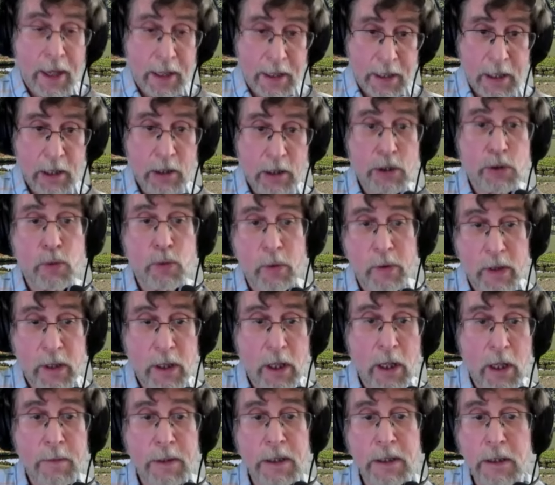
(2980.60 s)
And here's where you
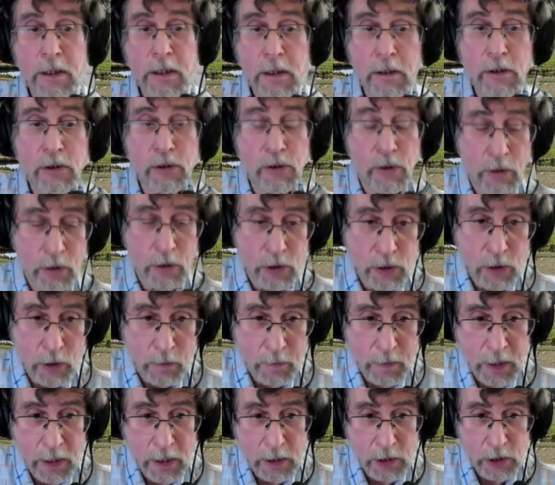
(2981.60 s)
come in certain
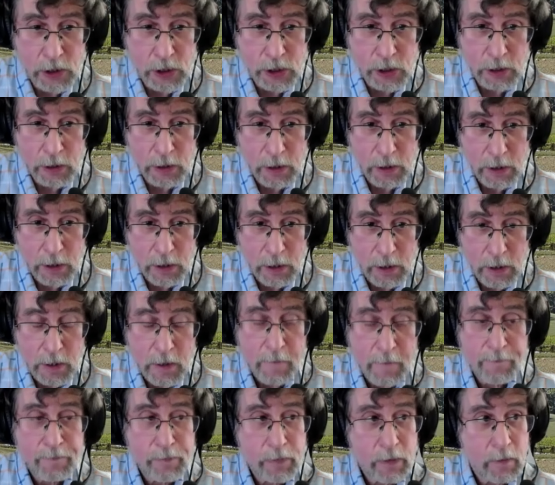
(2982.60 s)
terminology.
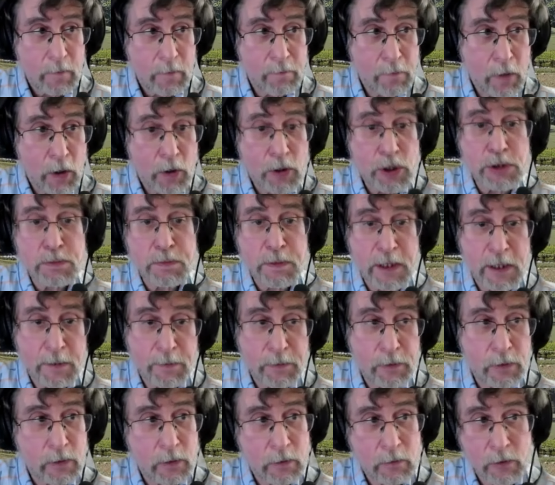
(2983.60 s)
Most
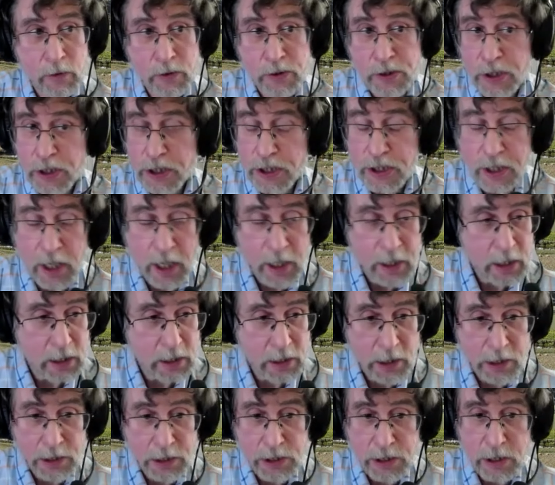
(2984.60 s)
people are using
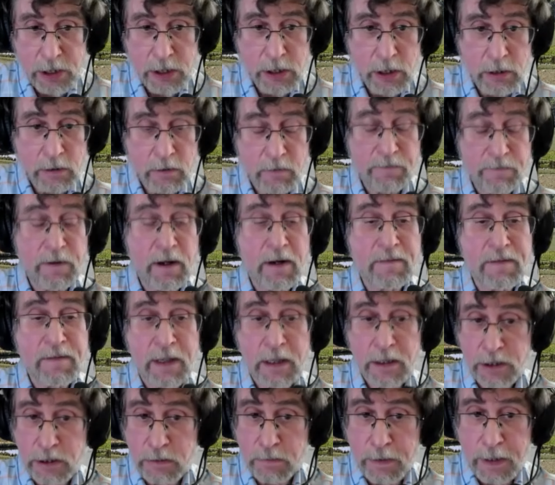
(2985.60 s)
stocking densities under
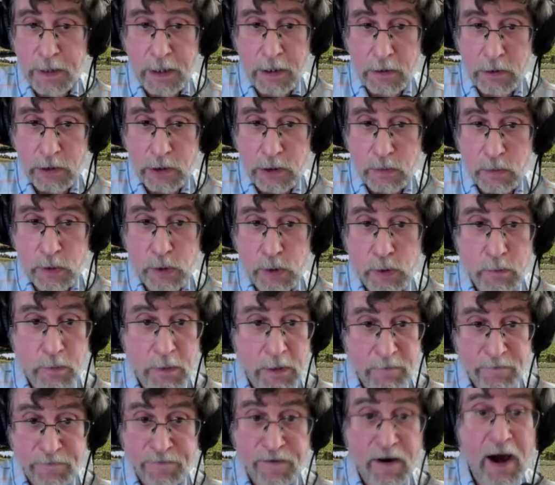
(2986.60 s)
5,000 pounds, which would
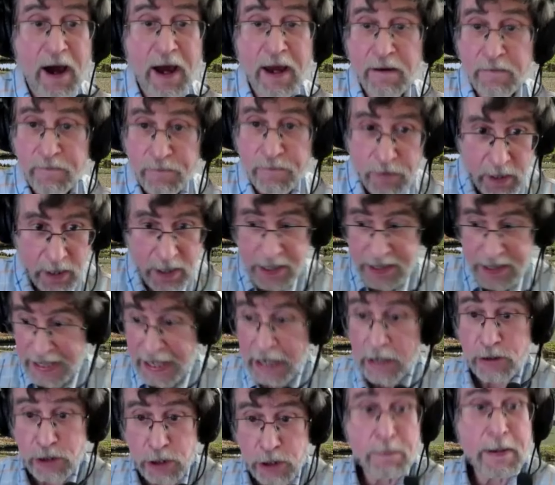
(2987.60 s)
be
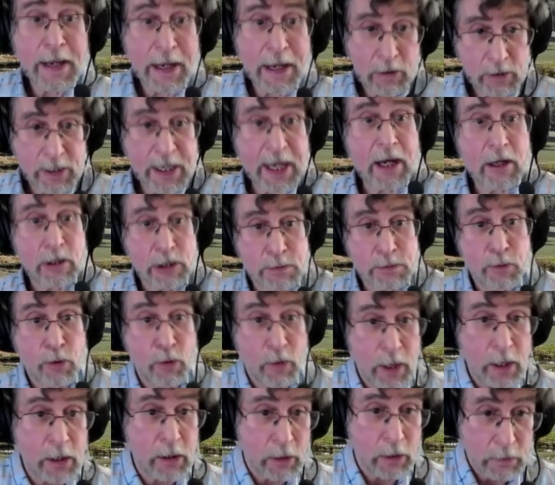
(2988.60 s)
5,000 pound cows
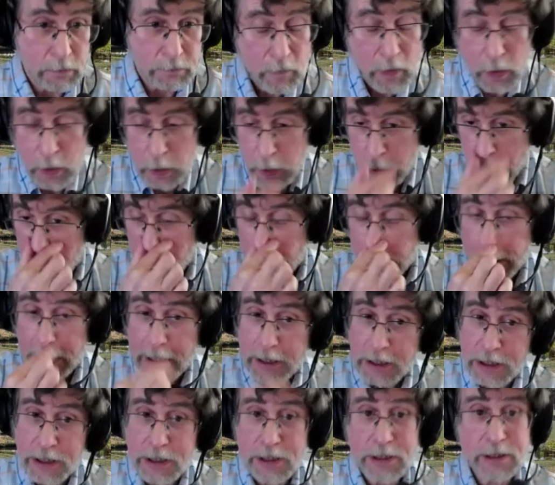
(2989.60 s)
per acre.
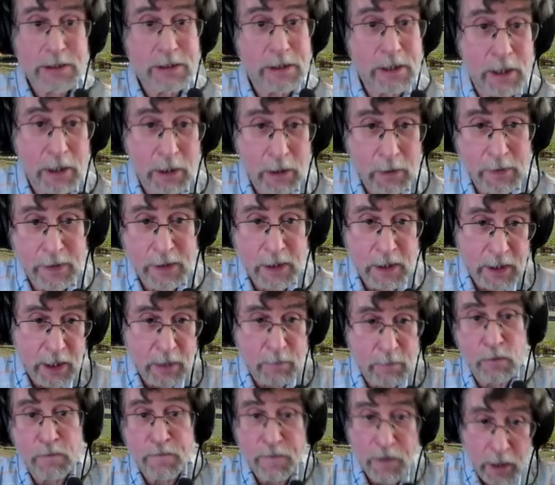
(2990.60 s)
That's, and then
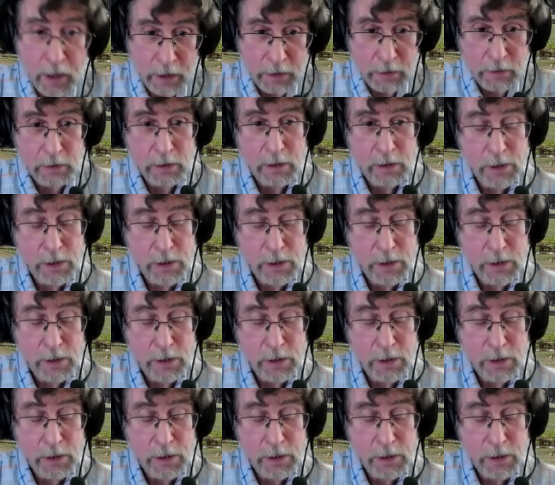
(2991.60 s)
they move on.